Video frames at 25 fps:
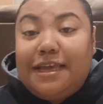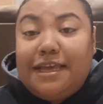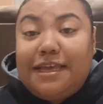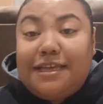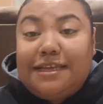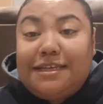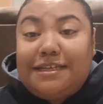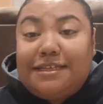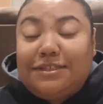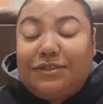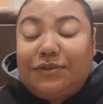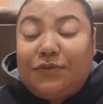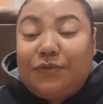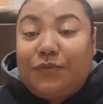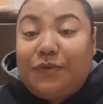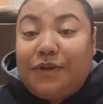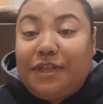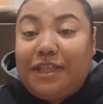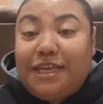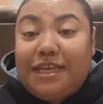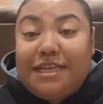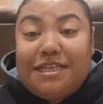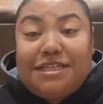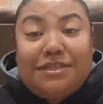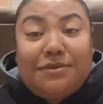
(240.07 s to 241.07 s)
is
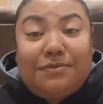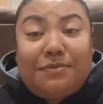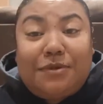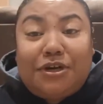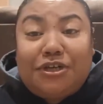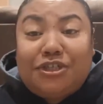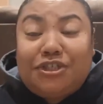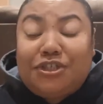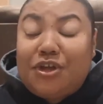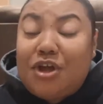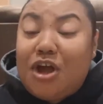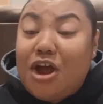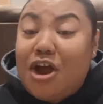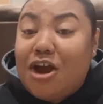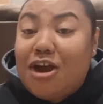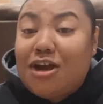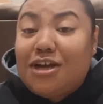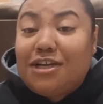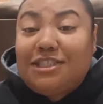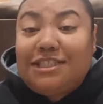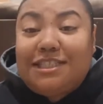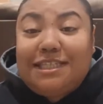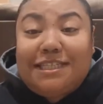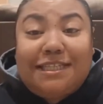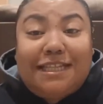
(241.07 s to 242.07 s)
really into martial
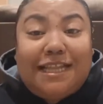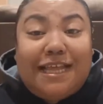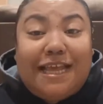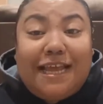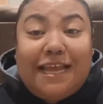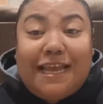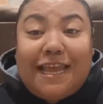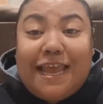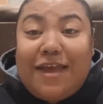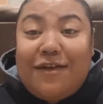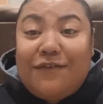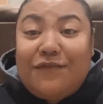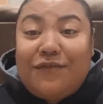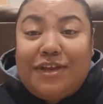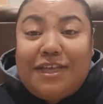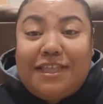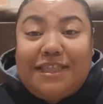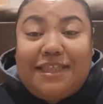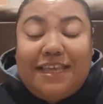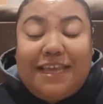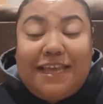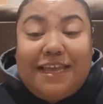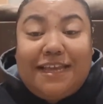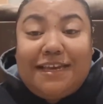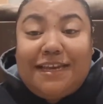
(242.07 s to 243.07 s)
arts and like
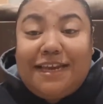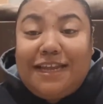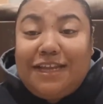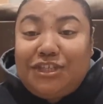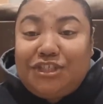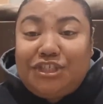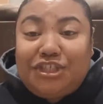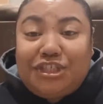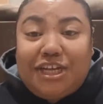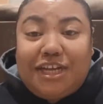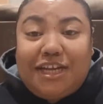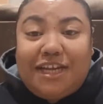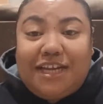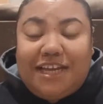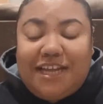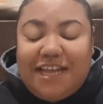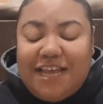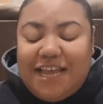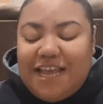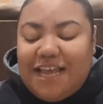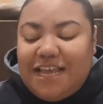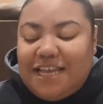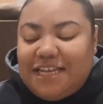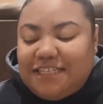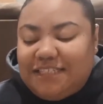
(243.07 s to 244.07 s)
everything ninja.
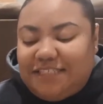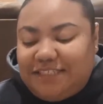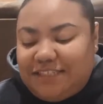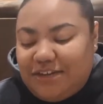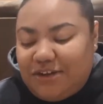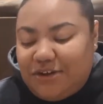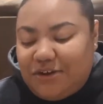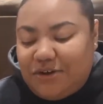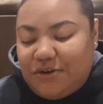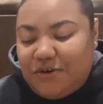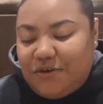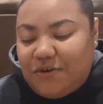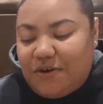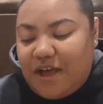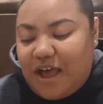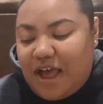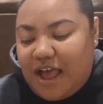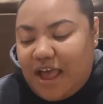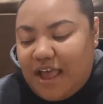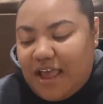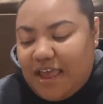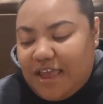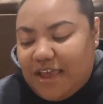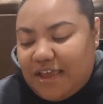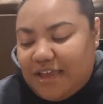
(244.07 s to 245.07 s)
So
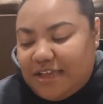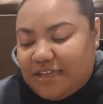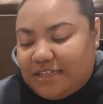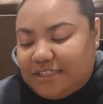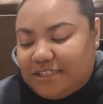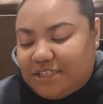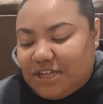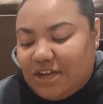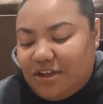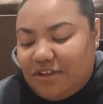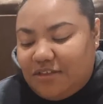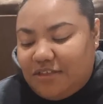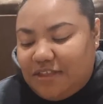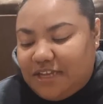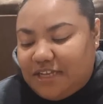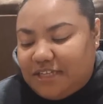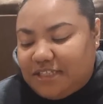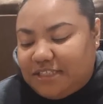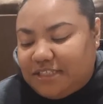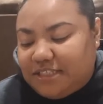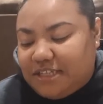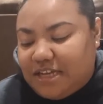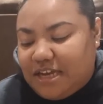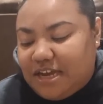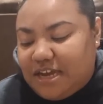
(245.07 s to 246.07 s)
I saw
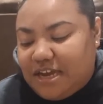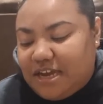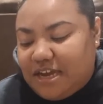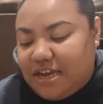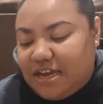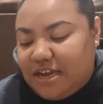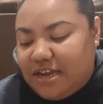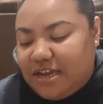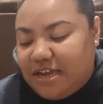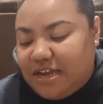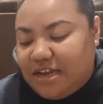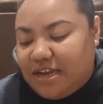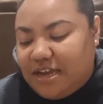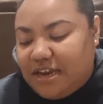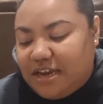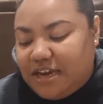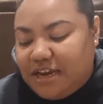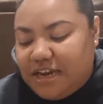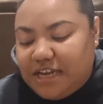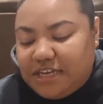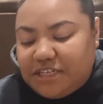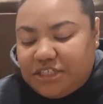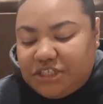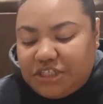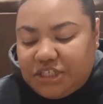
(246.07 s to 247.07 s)
this uh,
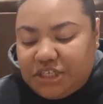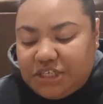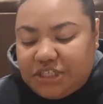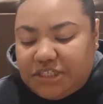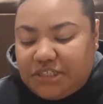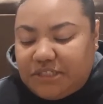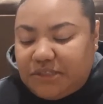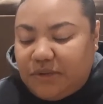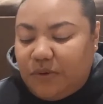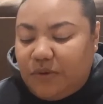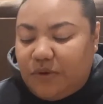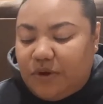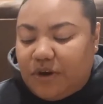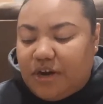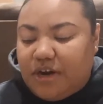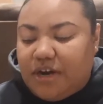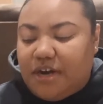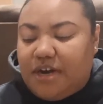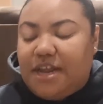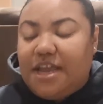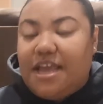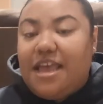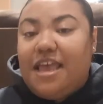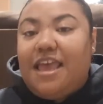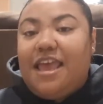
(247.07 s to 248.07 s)
ninja
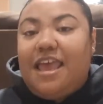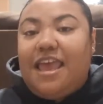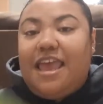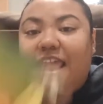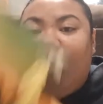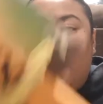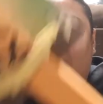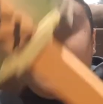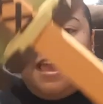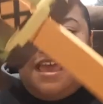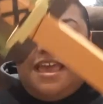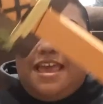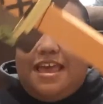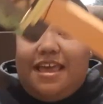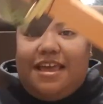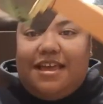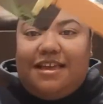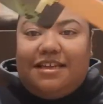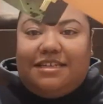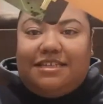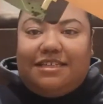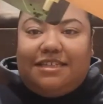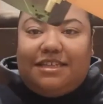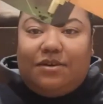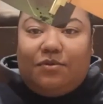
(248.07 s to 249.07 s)
sword,
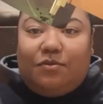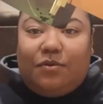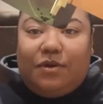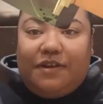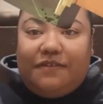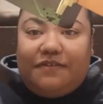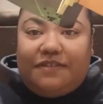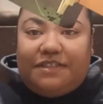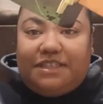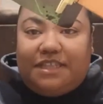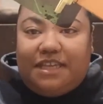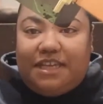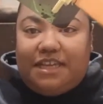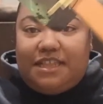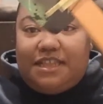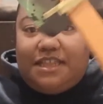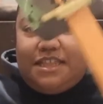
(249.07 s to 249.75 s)
and we've seen